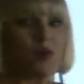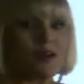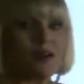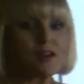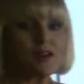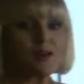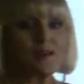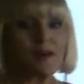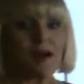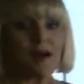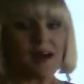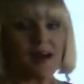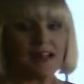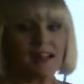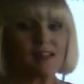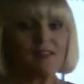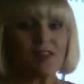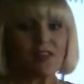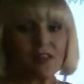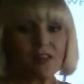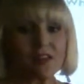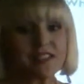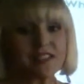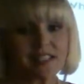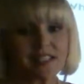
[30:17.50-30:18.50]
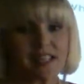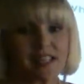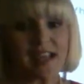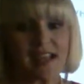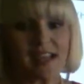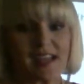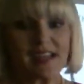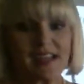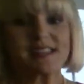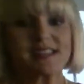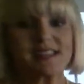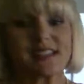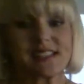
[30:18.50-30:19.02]
what your body looks
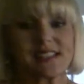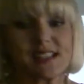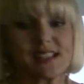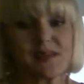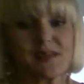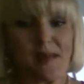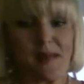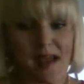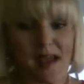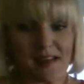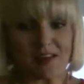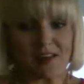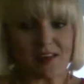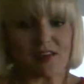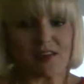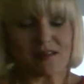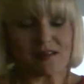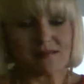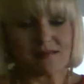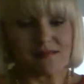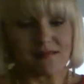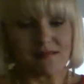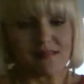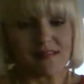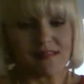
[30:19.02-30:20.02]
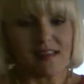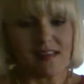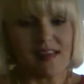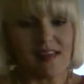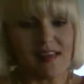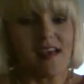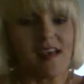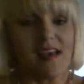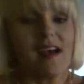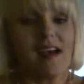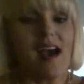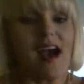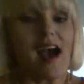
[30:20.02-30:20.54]
like doesn't matter.
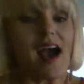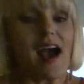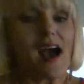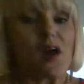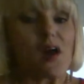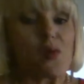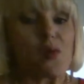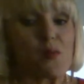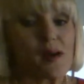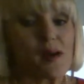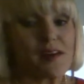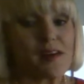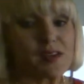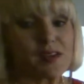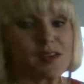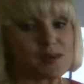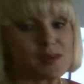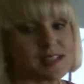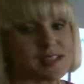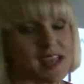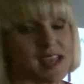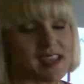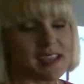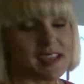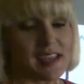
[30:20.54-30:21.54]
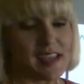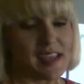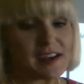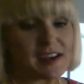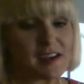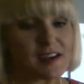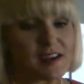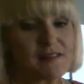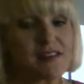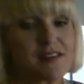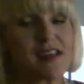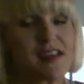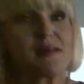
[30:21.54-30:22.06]
How well you take
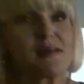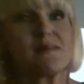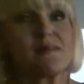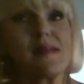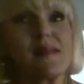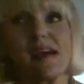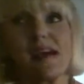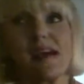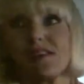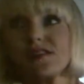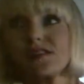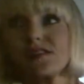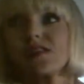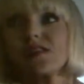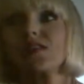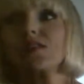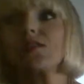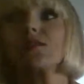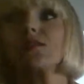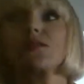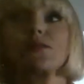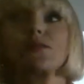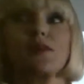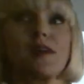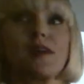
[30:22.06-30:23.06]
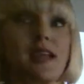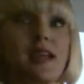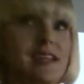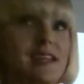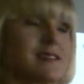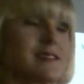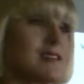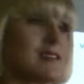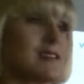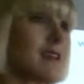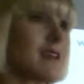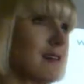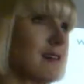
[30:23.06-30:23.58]
care of it matters a great
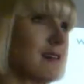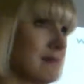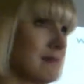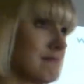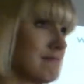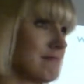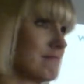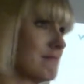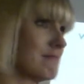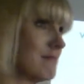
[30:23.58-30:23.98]
deal.